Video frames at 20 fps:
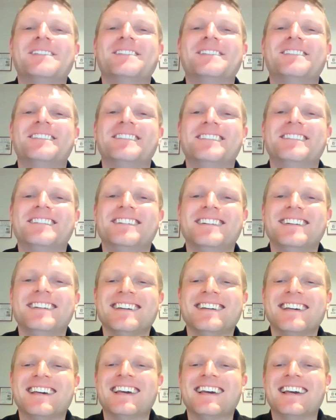
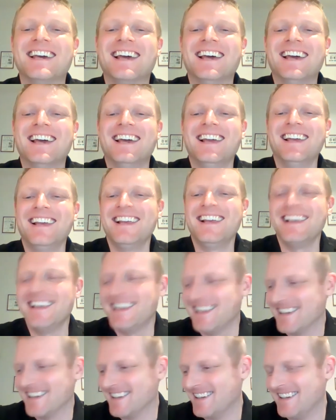
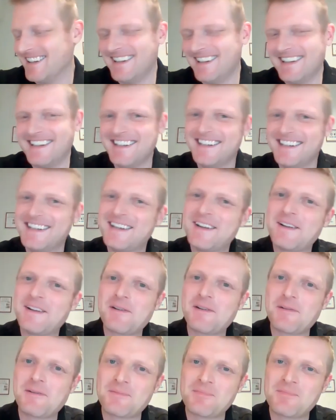
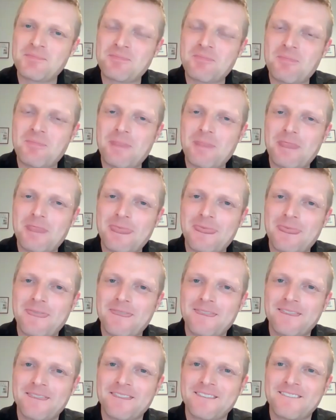
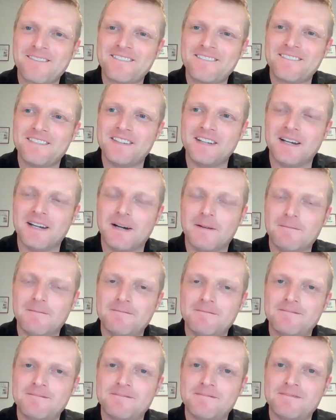
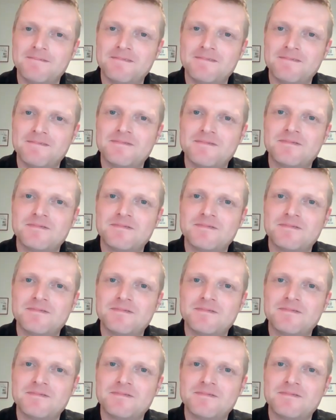This person isn't speaking.